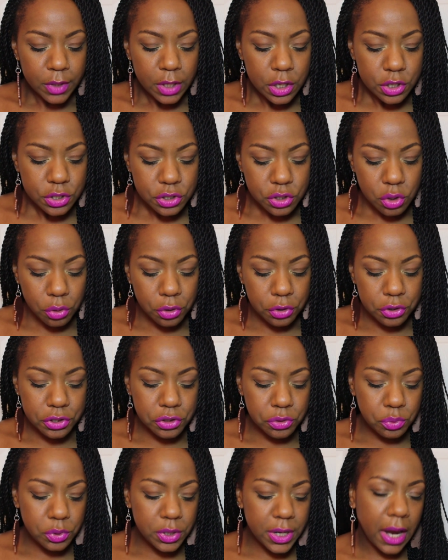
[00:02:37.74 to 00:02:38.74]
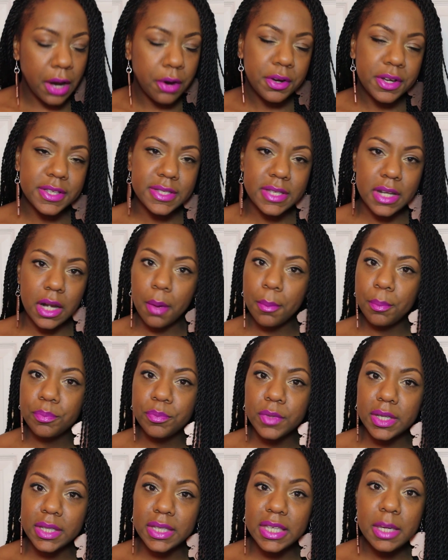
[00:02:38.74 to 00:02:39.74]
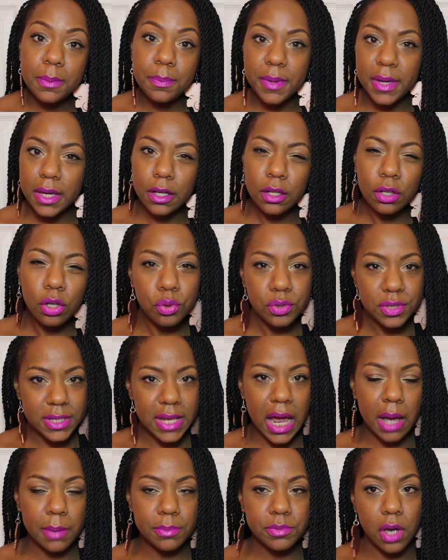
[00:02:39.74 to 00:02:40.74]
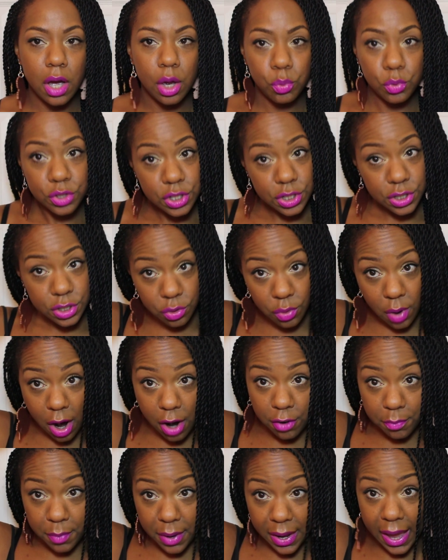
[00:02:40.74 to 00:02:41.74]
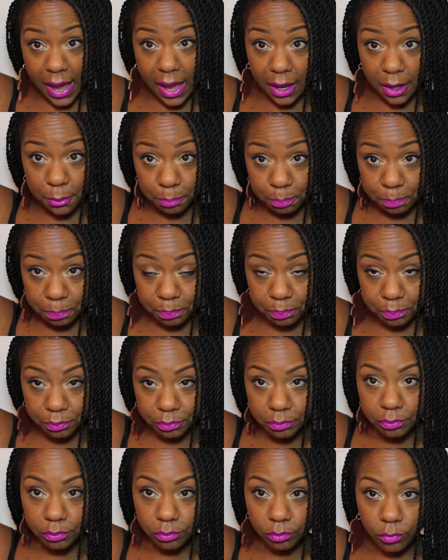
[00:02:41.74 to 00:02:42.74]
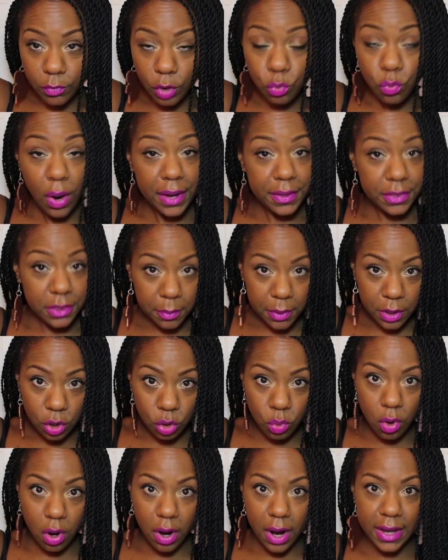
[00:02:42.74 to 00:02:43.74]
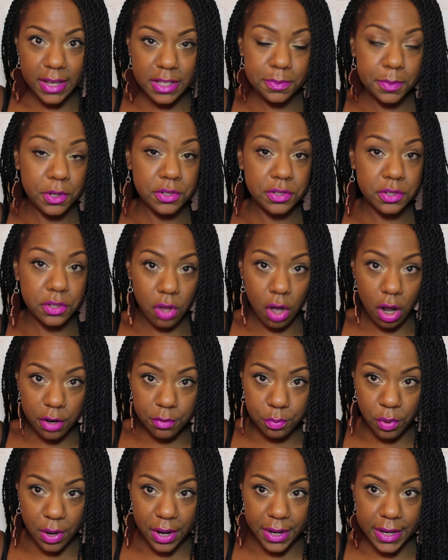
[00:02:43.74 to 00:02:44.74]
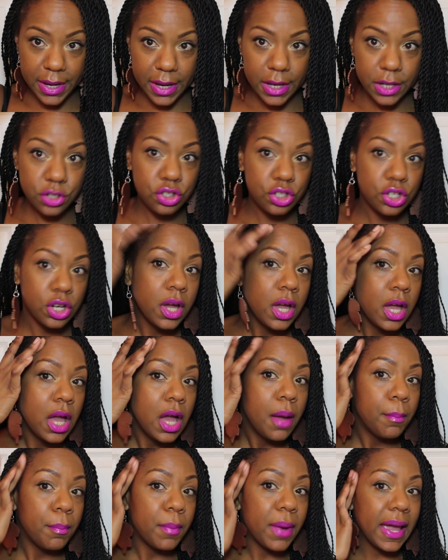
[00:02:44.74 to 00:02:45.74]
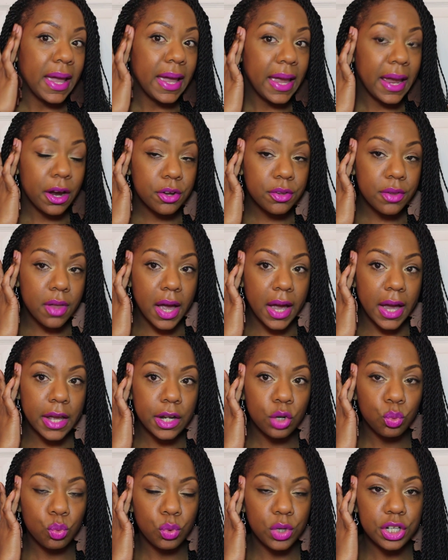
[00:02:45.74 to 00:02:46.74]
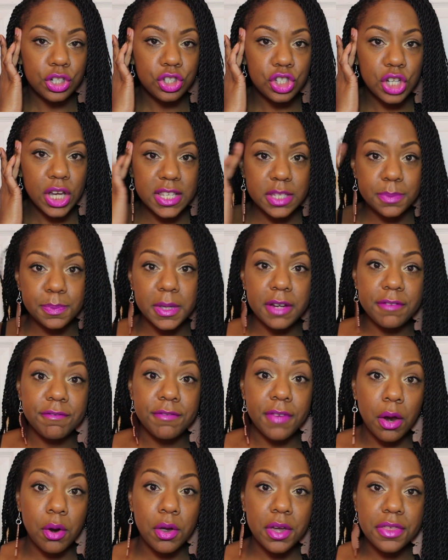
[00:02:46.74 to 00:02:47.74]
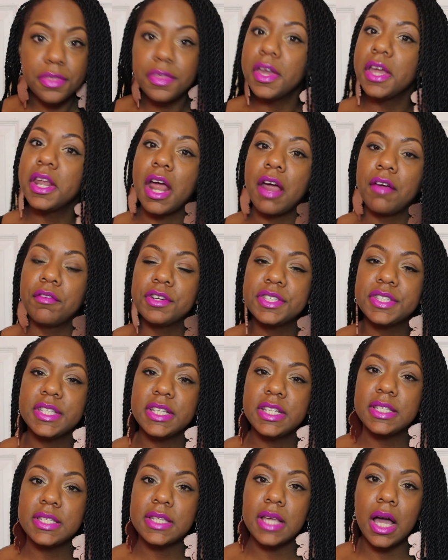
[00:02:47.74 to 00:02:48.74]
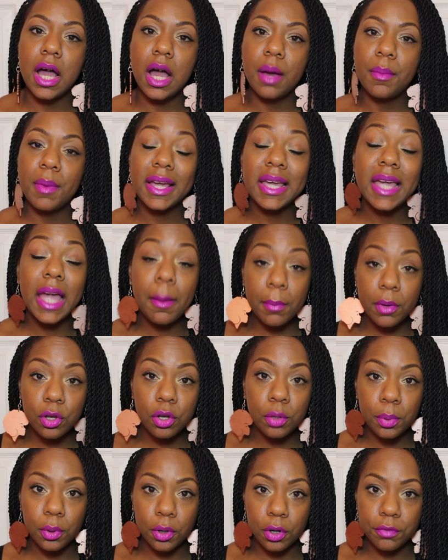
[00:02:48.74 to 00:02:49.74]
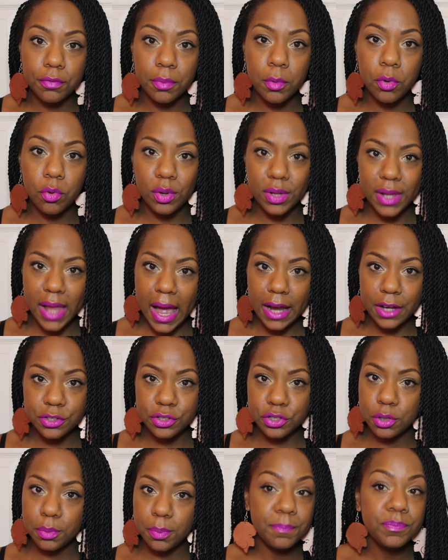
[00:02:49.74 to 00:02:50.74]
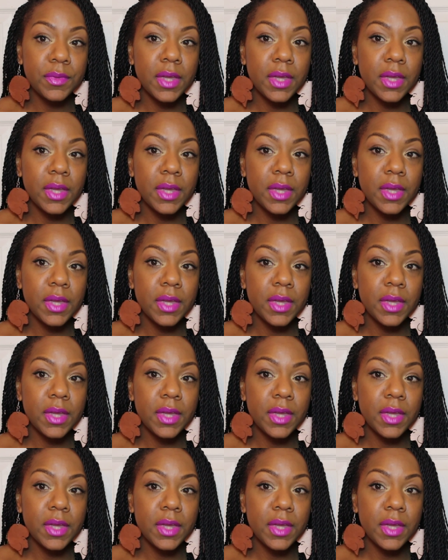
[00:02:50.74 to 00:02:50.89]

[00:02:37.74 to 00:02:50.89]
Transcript: So there's 3 areas that I'm keeping close tabs on, which is the crown of my head, right in the middle where I experience a lot of breakage, my hairline, which has been very thin ever since a chemical burn from a relaxer,